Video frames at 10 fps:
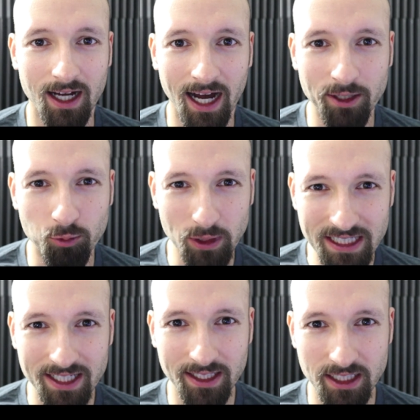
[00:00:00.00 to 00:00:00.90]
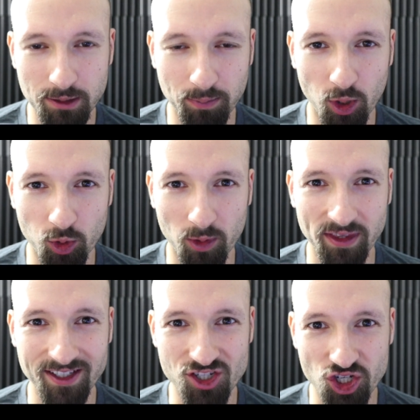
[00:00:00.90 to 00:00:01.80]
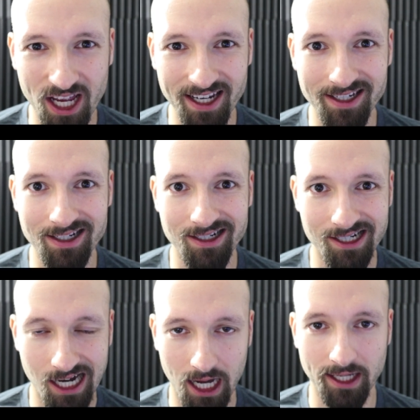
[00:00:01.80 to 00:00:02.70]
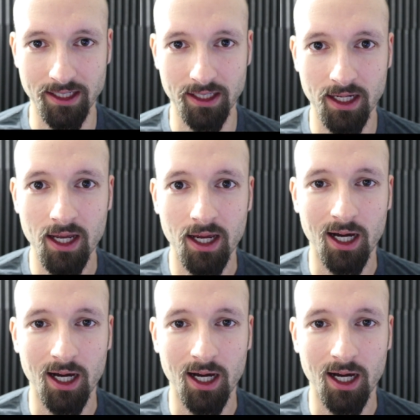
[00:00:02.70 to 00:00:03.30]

I recently spoke with Jenn Cotton